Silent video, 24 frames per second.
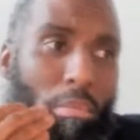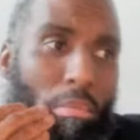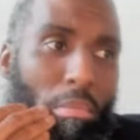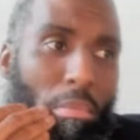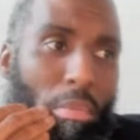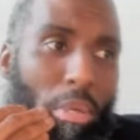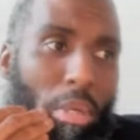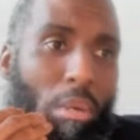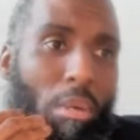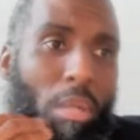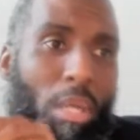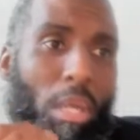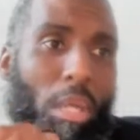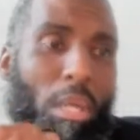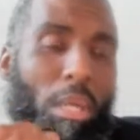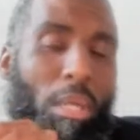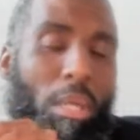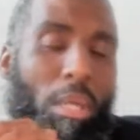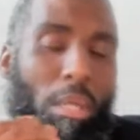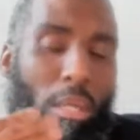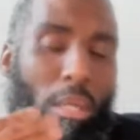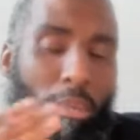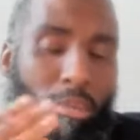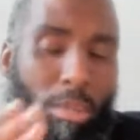okay,
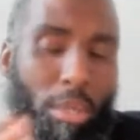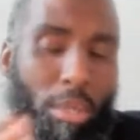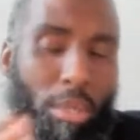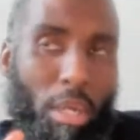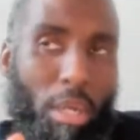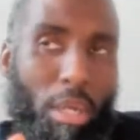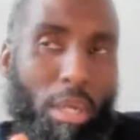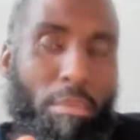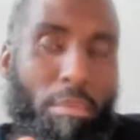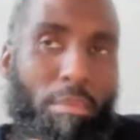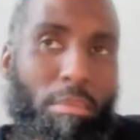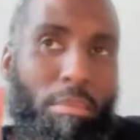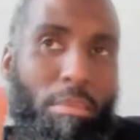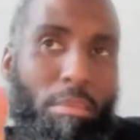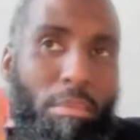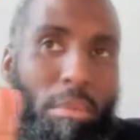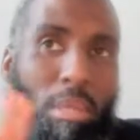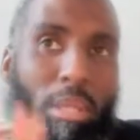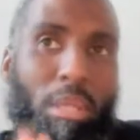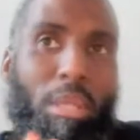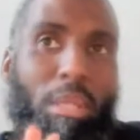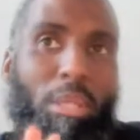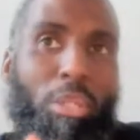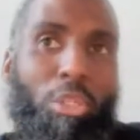and I'm sorry,
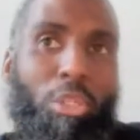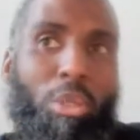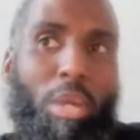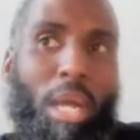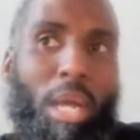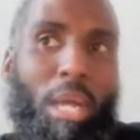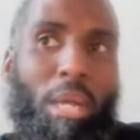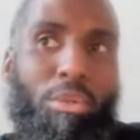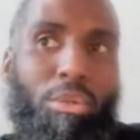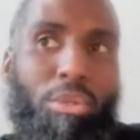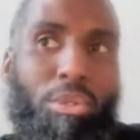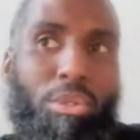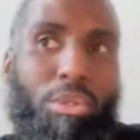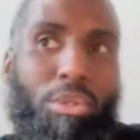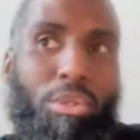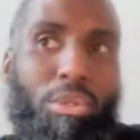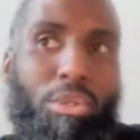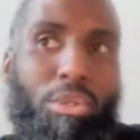with the trials,